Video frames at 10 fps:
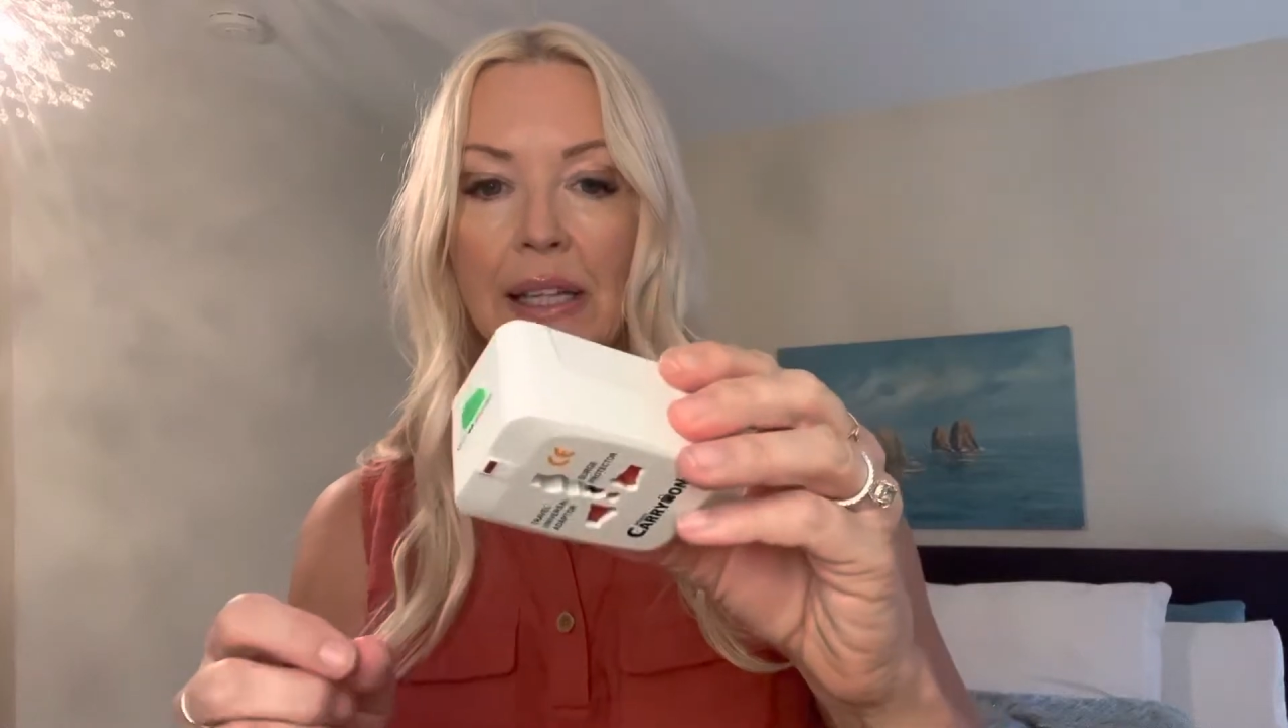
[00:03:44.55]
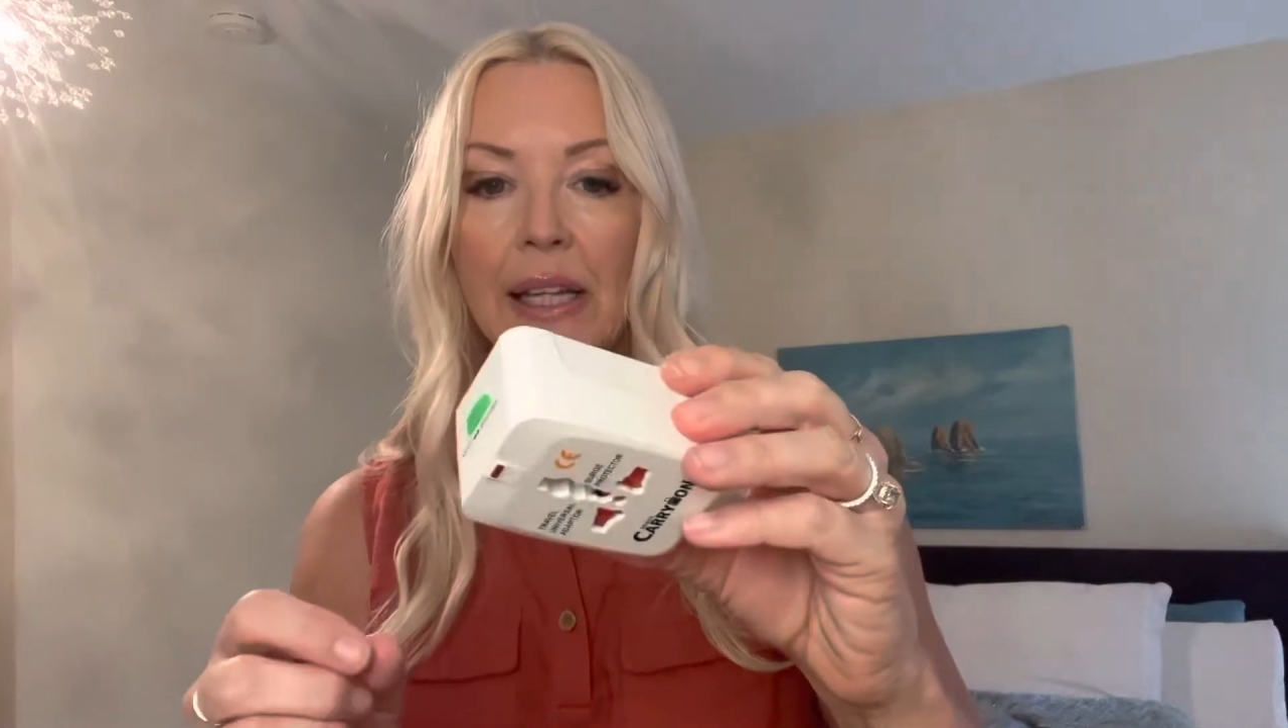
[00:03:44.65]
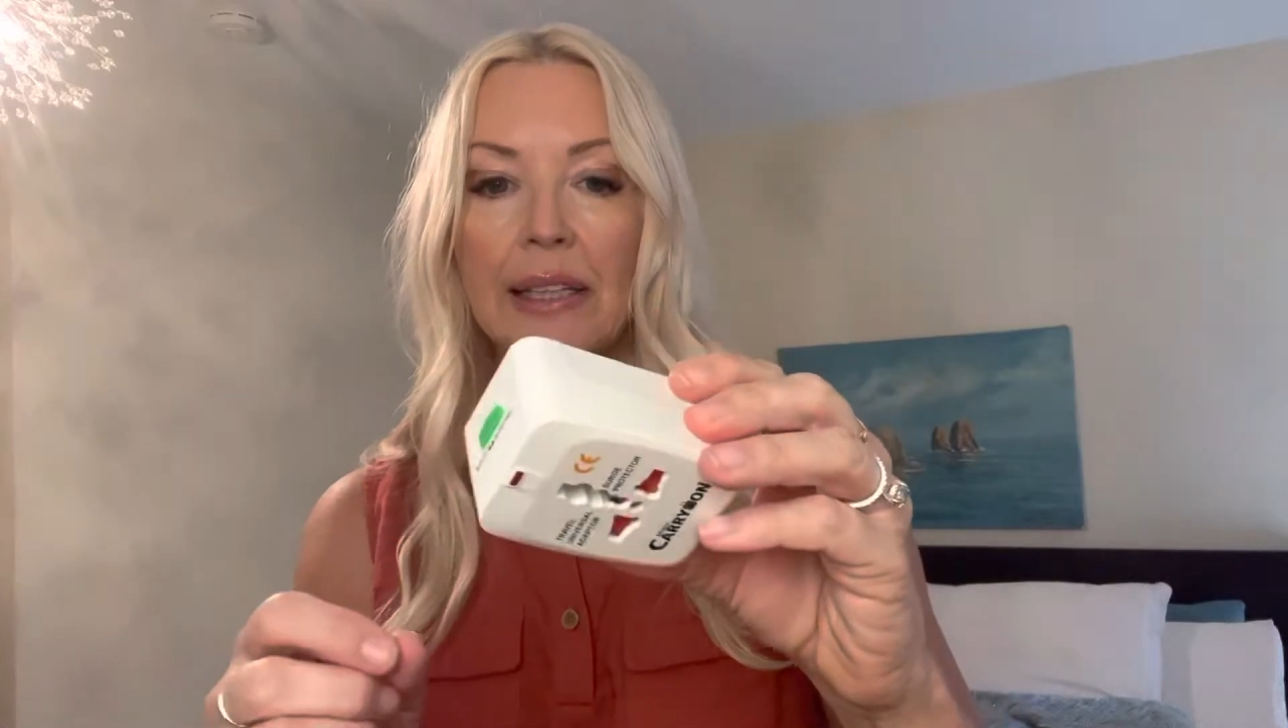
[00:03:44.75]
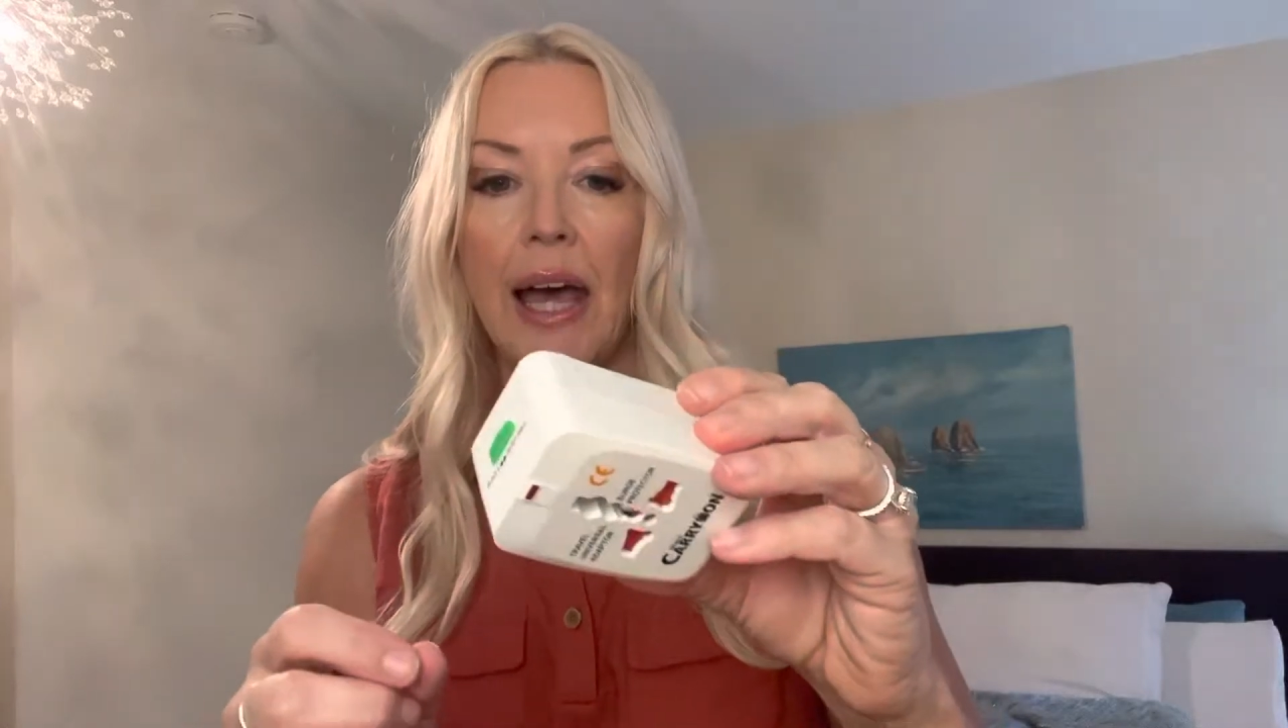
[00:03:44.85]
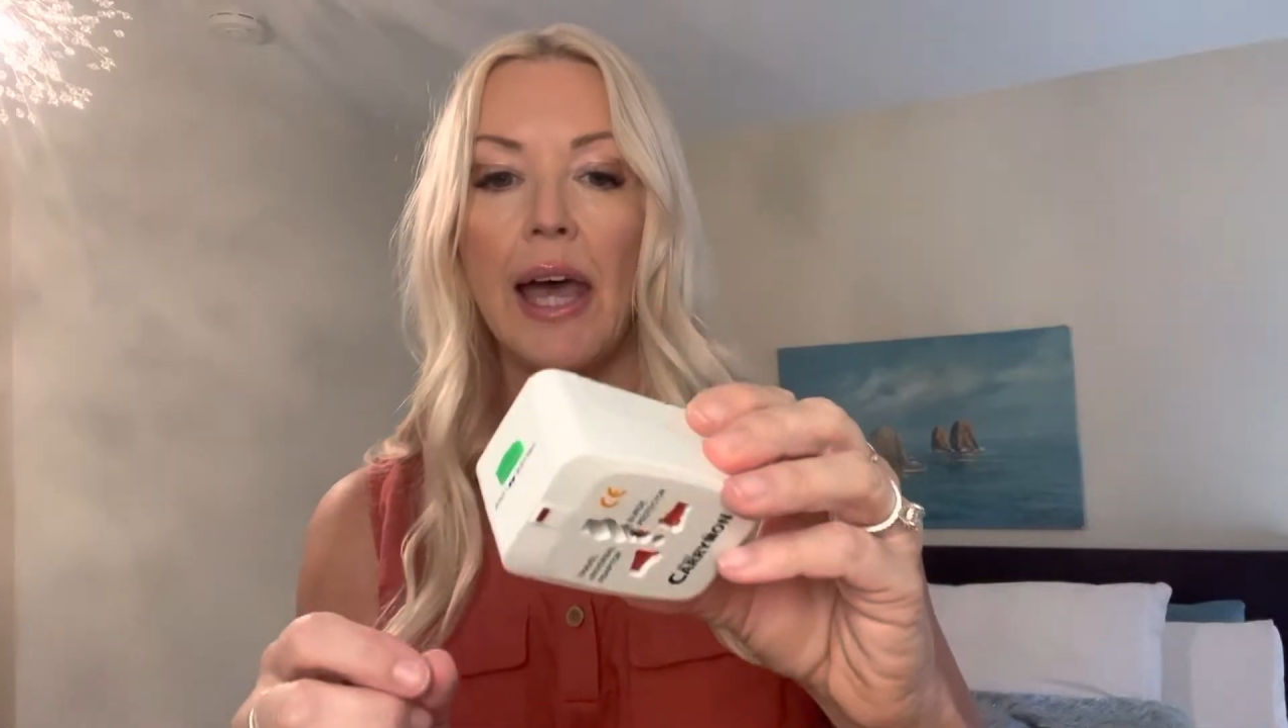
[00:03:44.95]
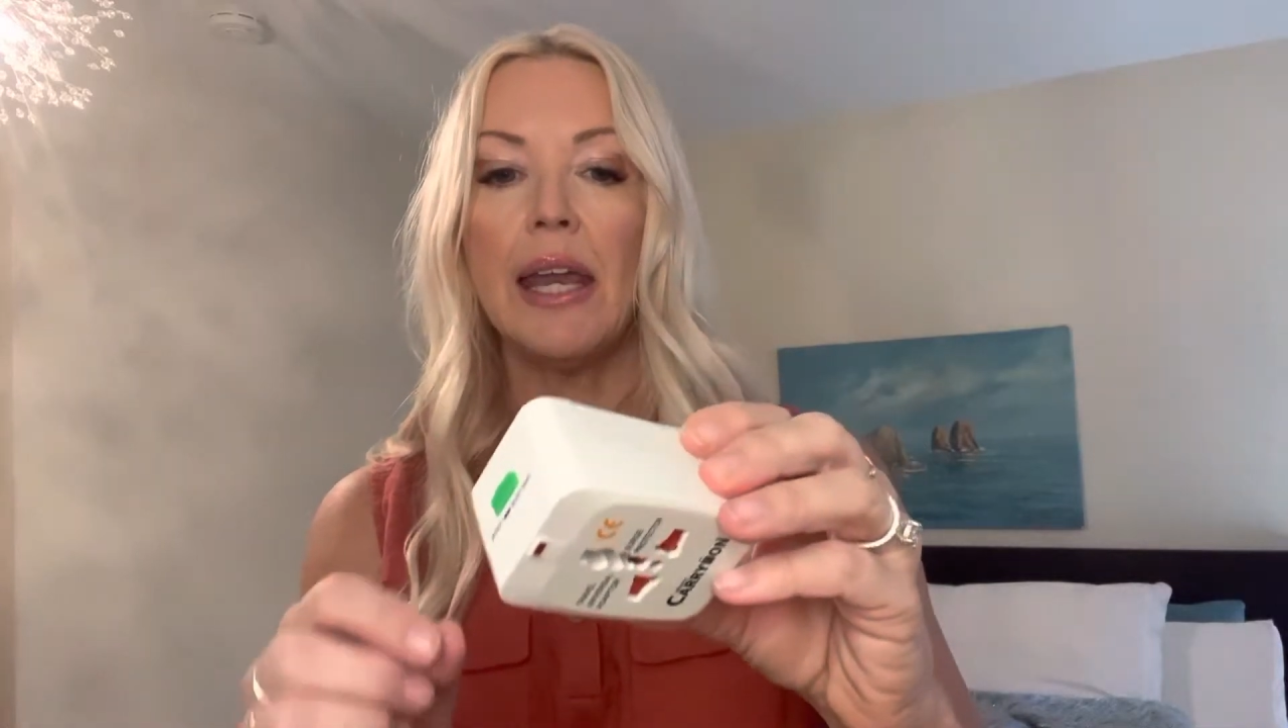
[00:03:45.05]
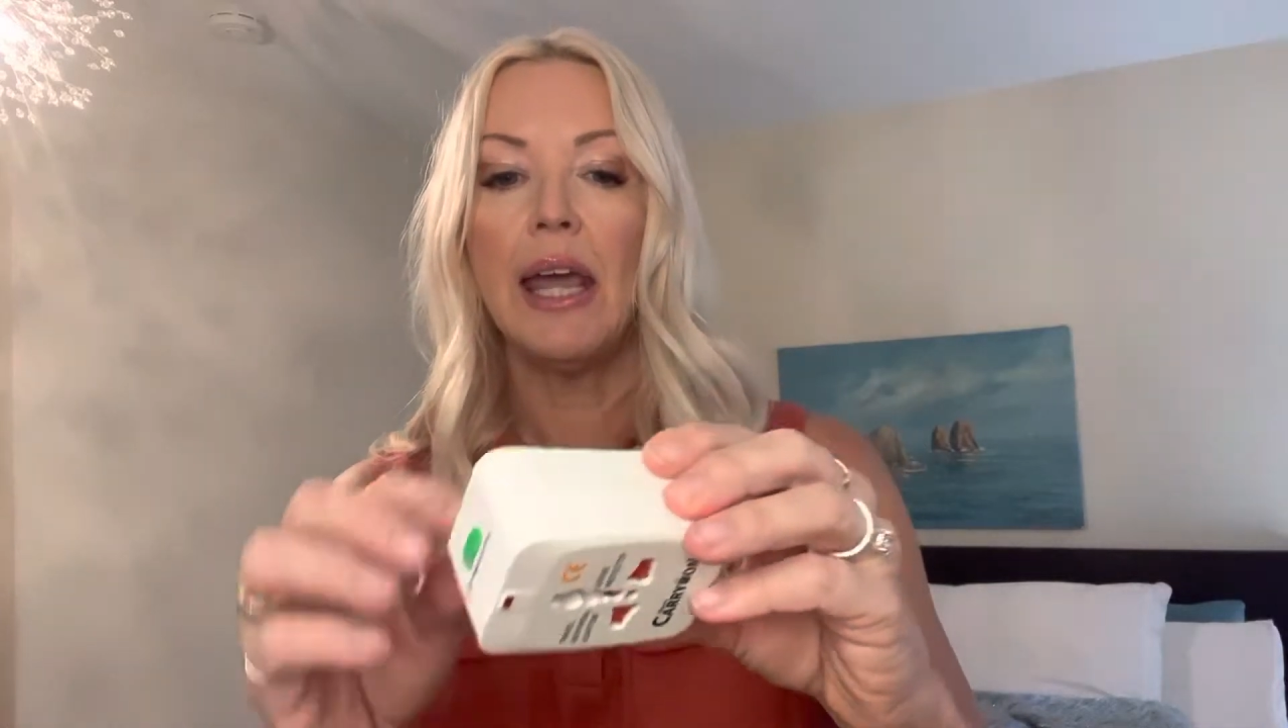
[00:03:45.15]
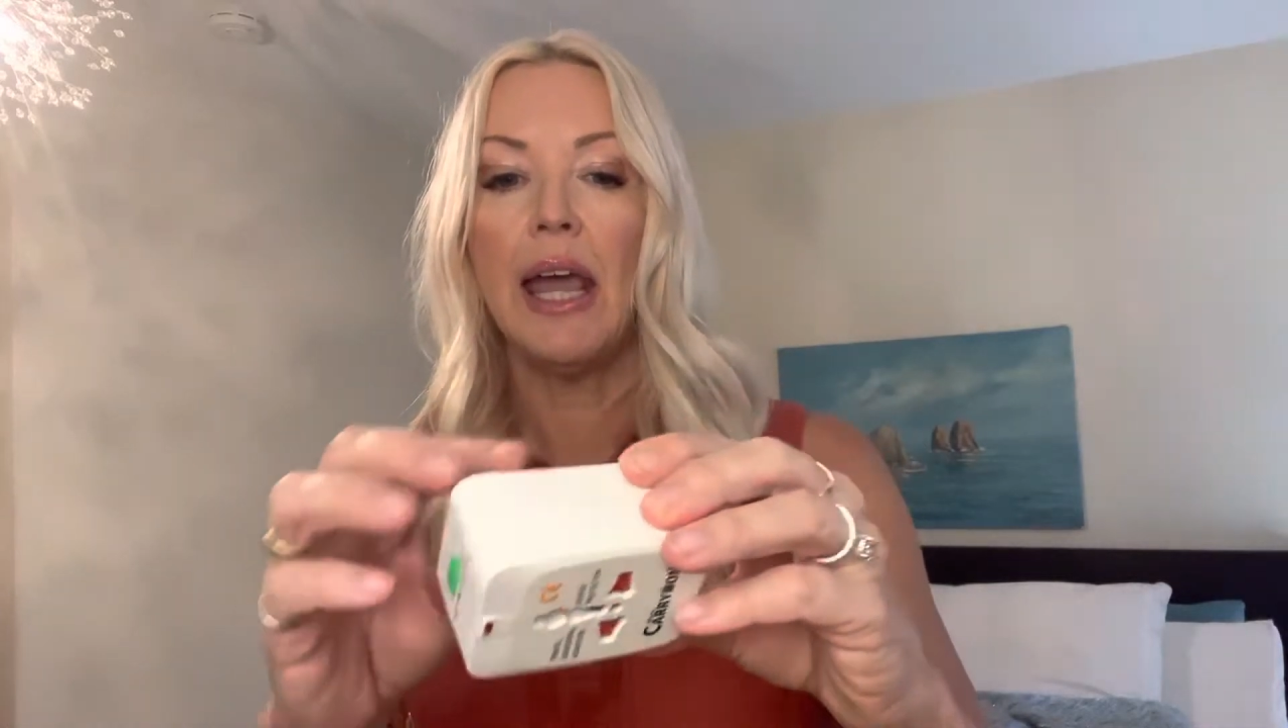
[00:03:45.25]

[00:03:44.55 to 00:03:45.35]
like that.